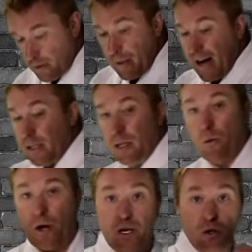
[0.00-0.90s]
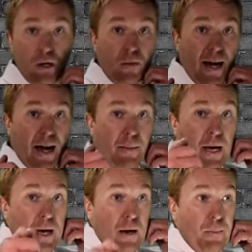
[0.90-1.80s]
base, working all the way up
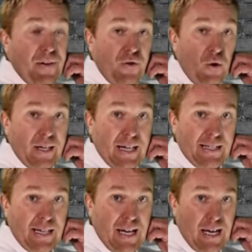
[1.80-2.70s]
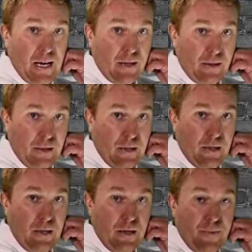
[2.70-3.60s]
before I get to here.
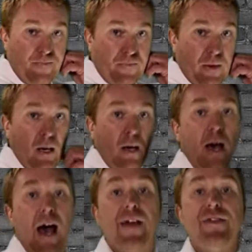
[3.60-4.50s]
And